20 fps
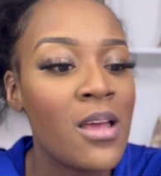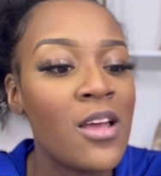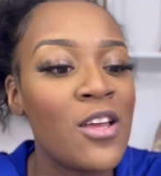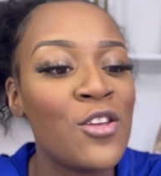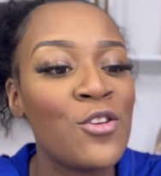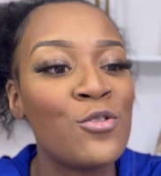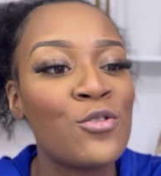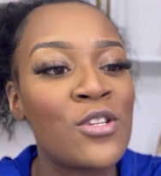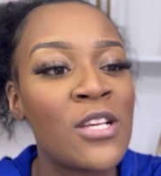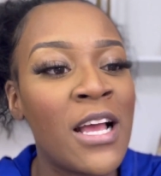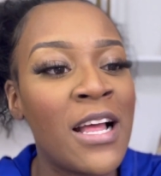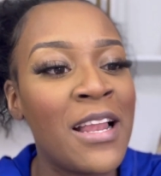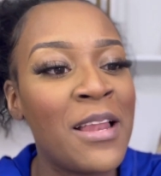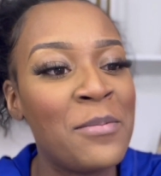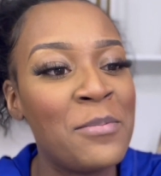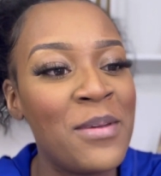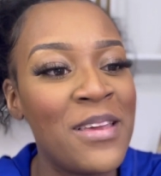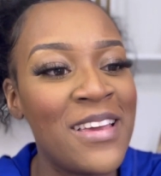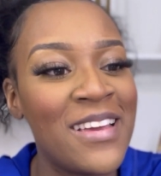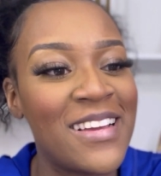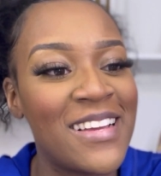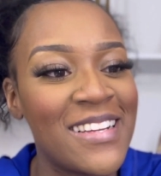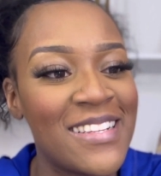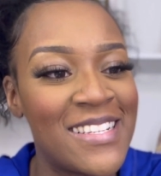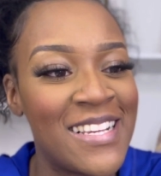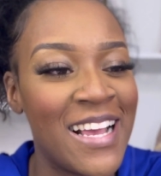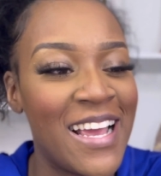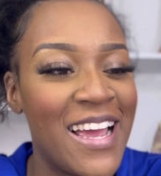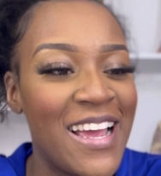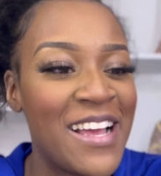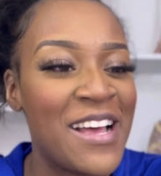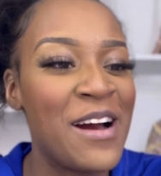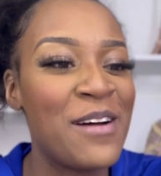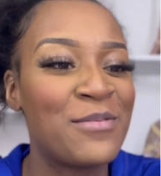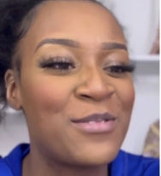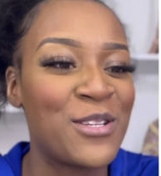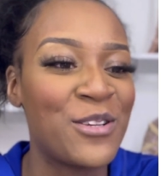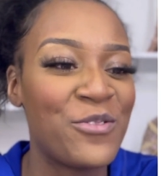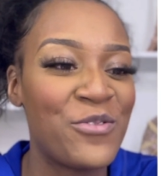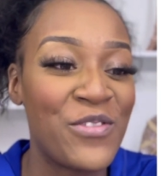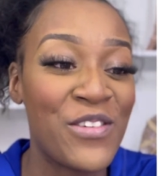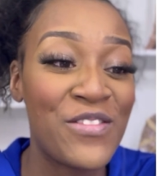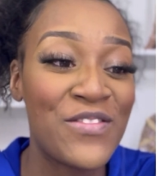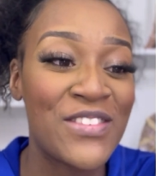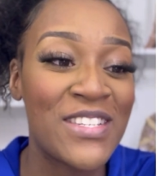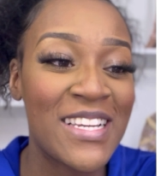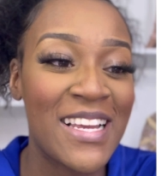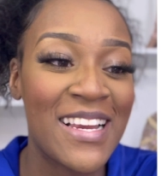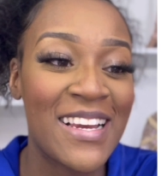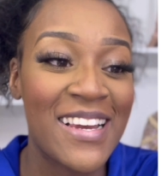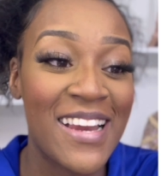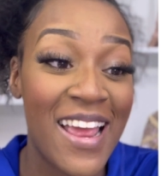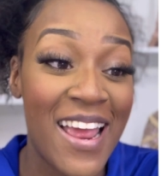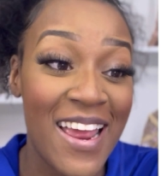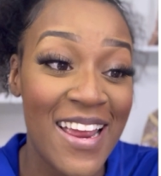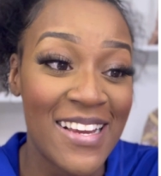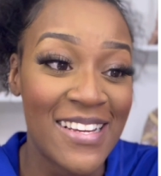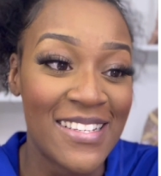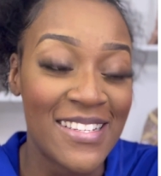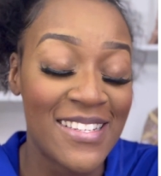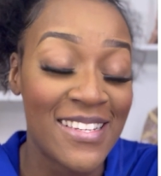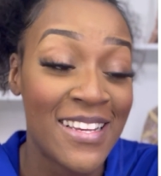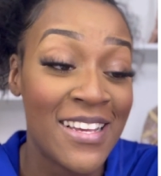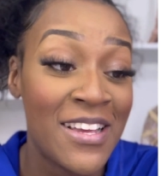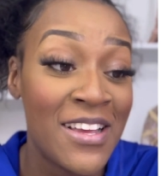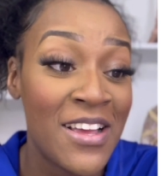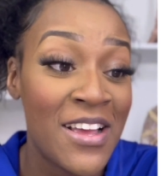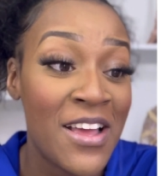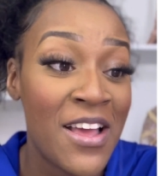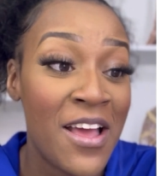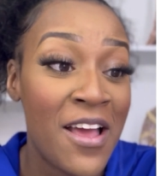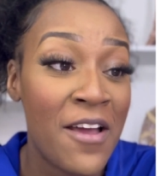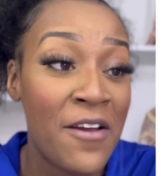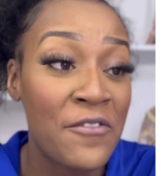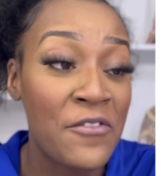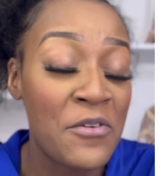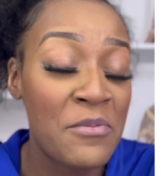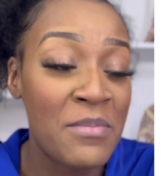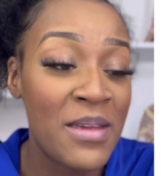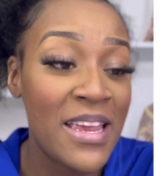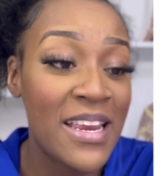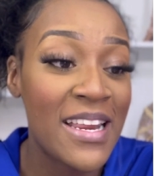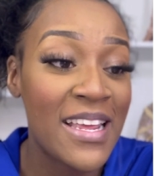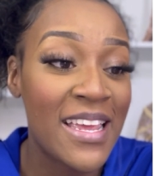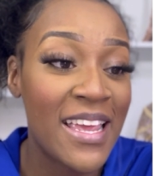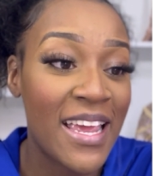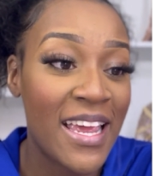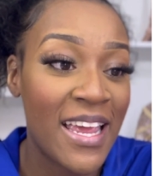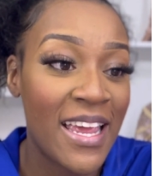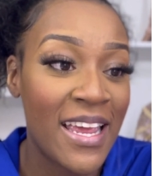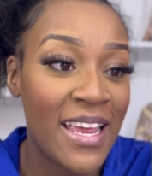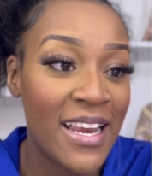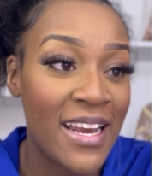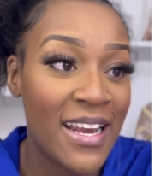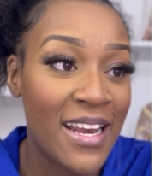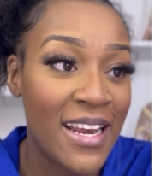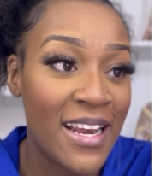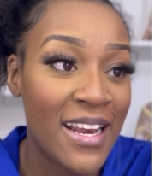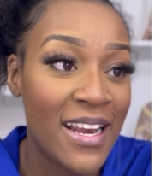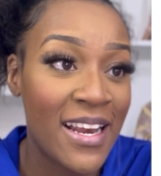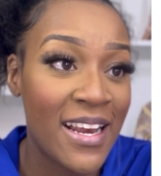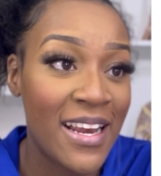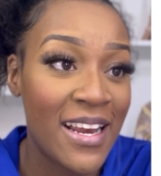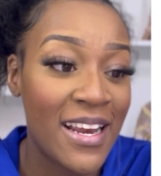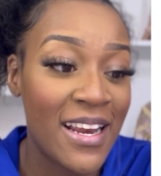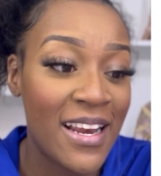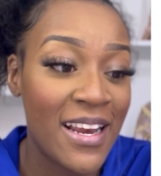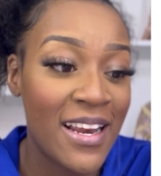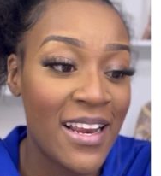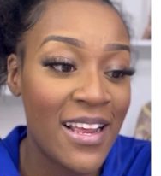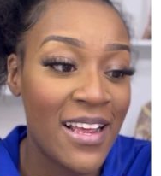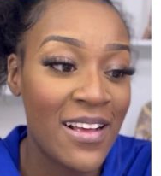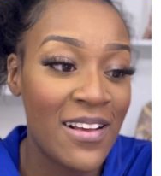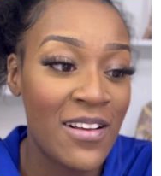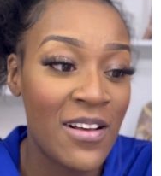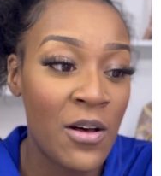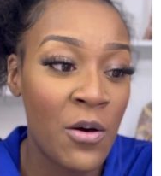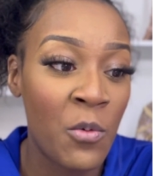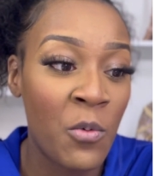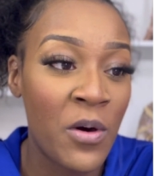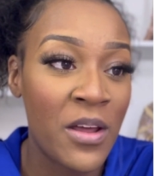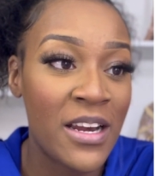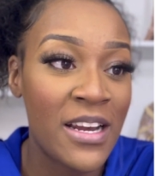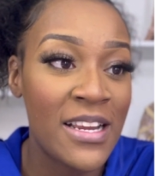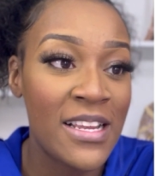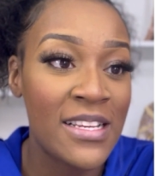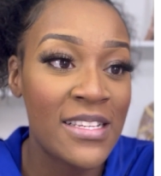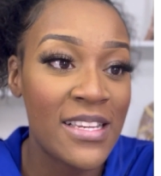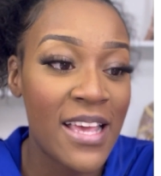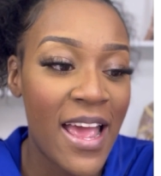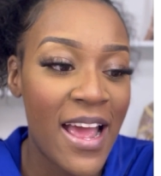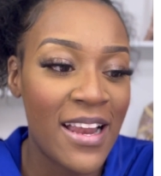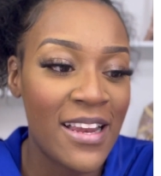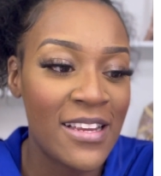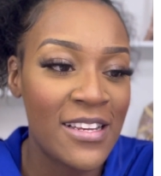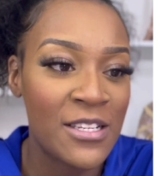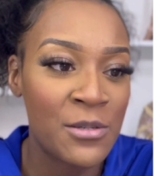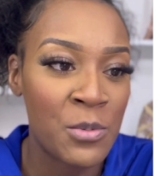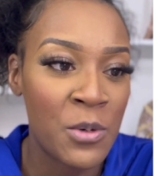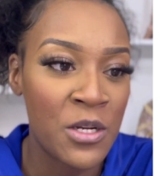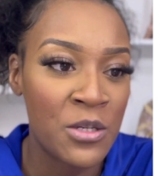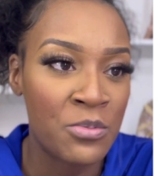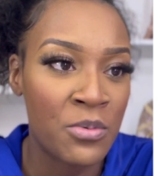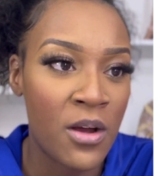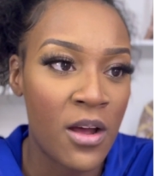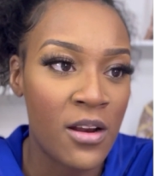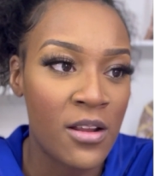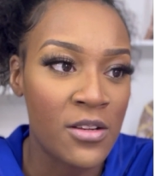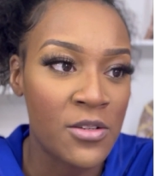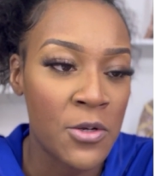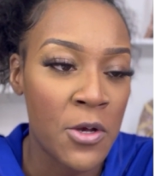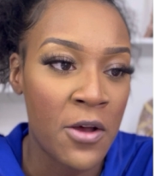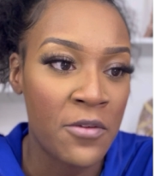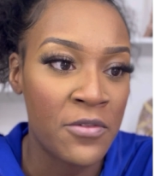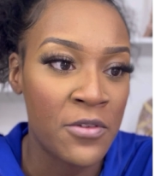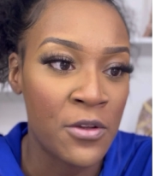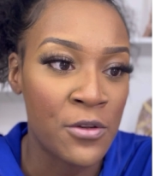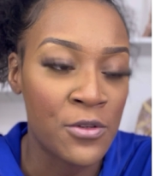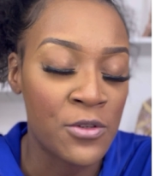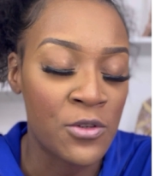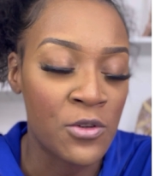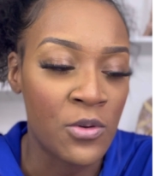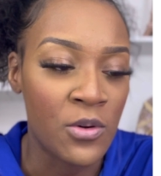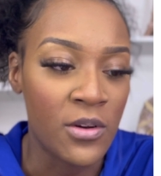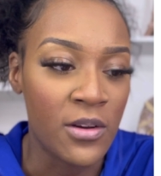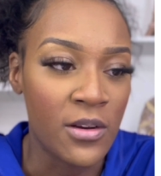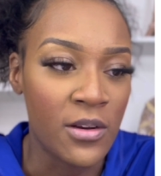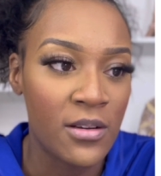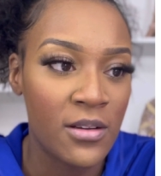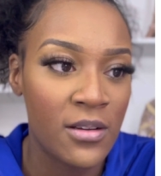You telling me it could take up to 15 days for me to get one of these AliExpress products off of your store?